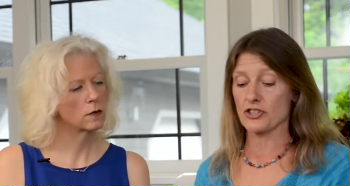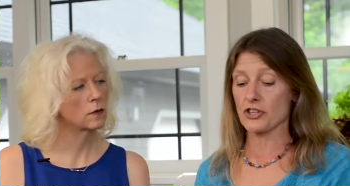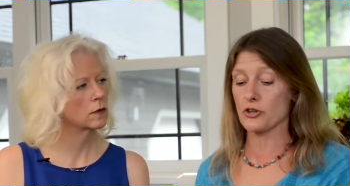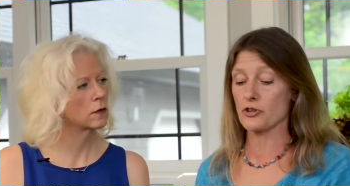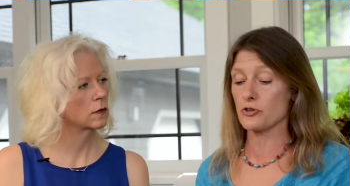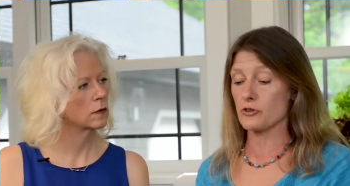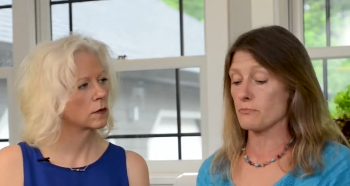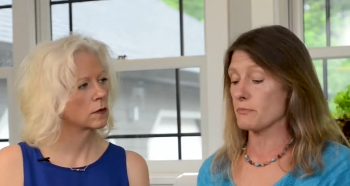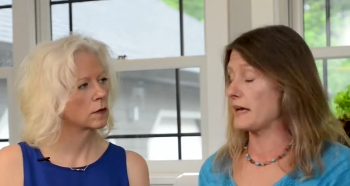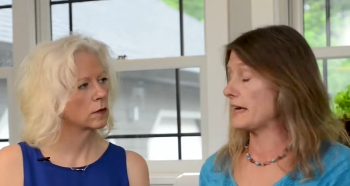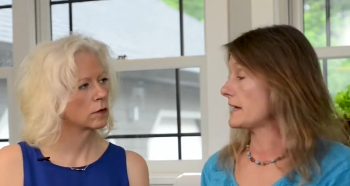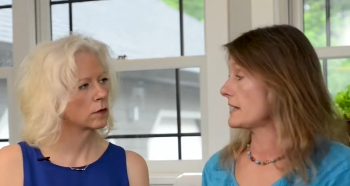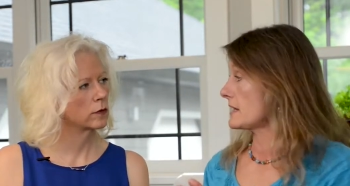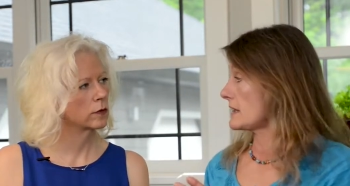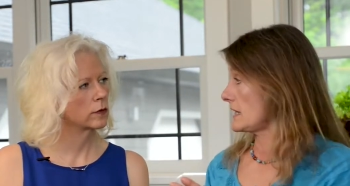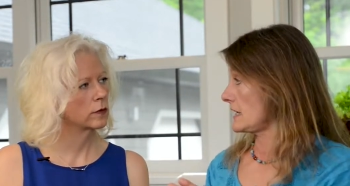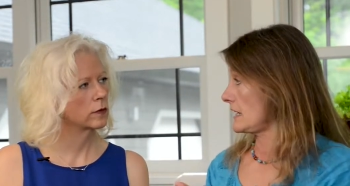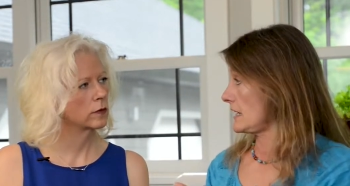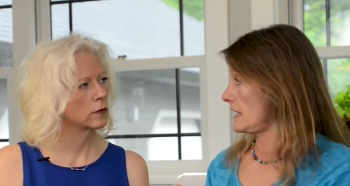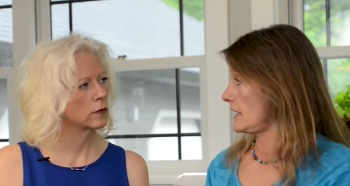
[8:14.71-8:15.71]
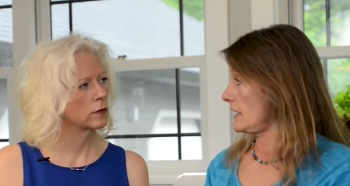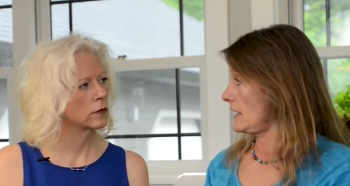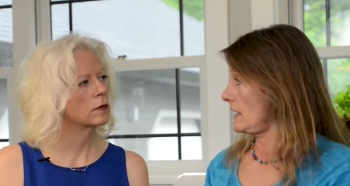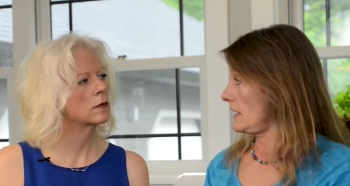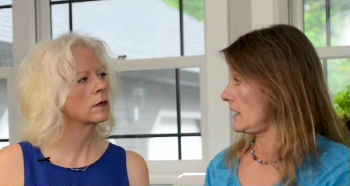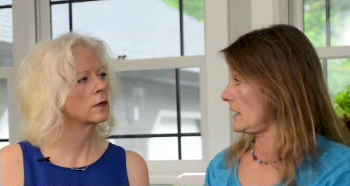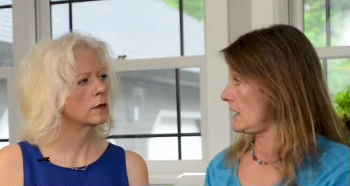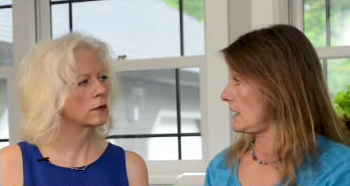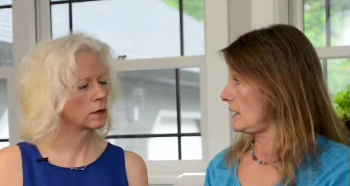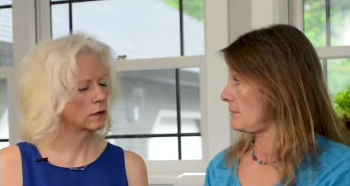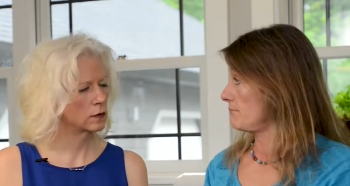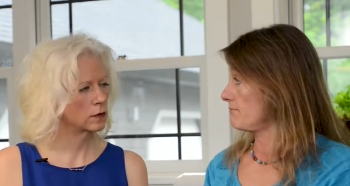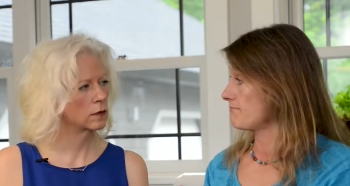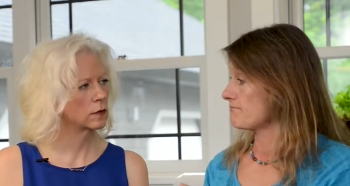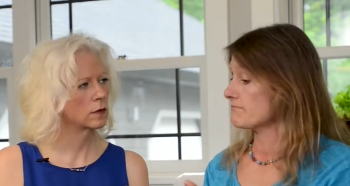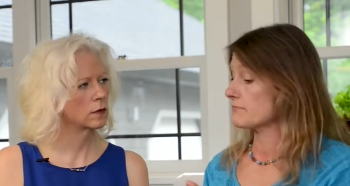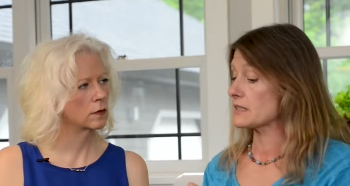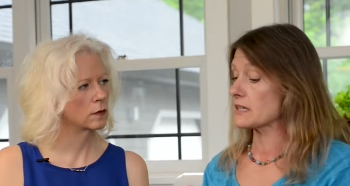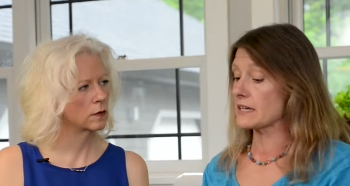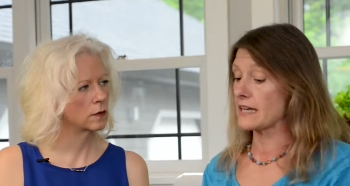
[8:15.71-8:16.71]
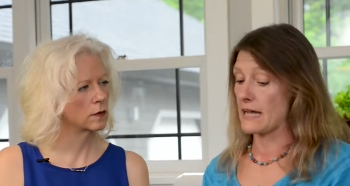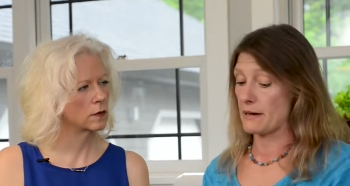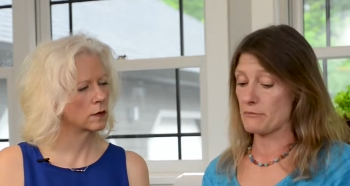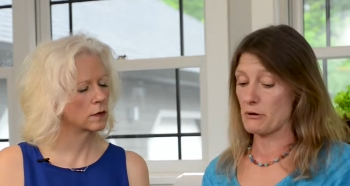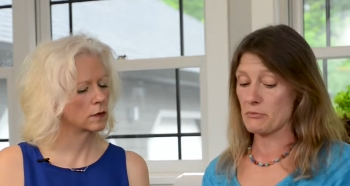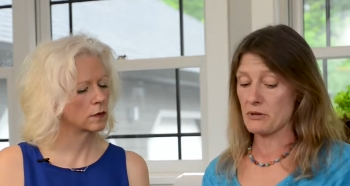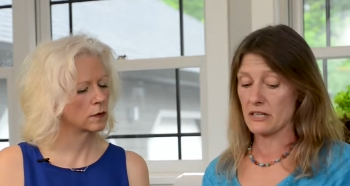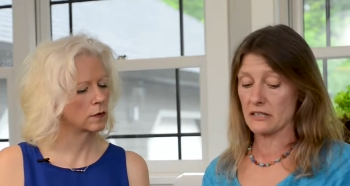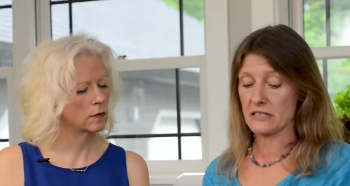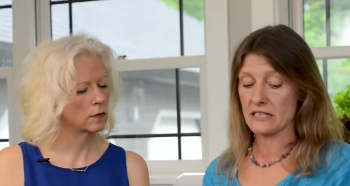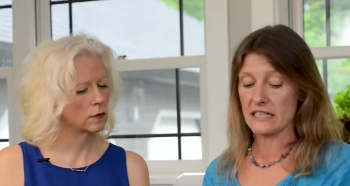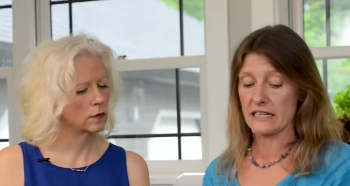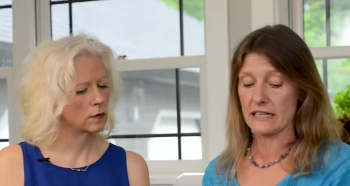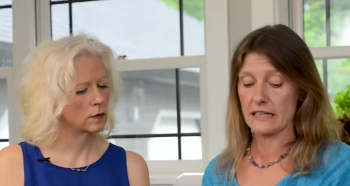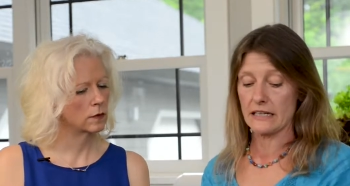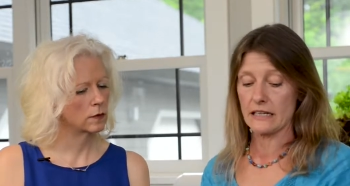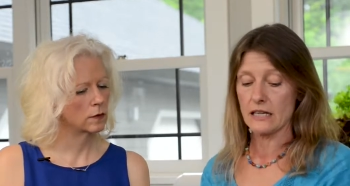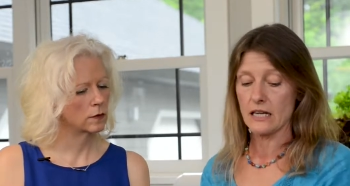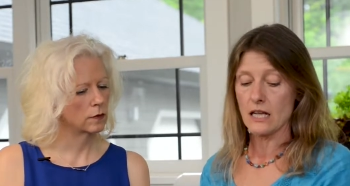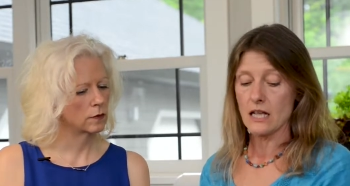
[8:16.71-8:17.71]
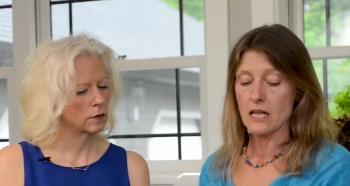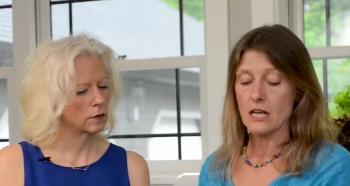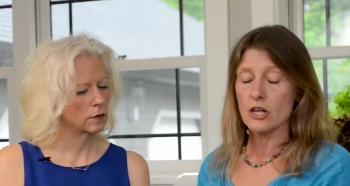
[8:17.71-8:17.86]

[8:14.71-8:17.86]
Speaker 1: So you'd make the um, chamomile tea,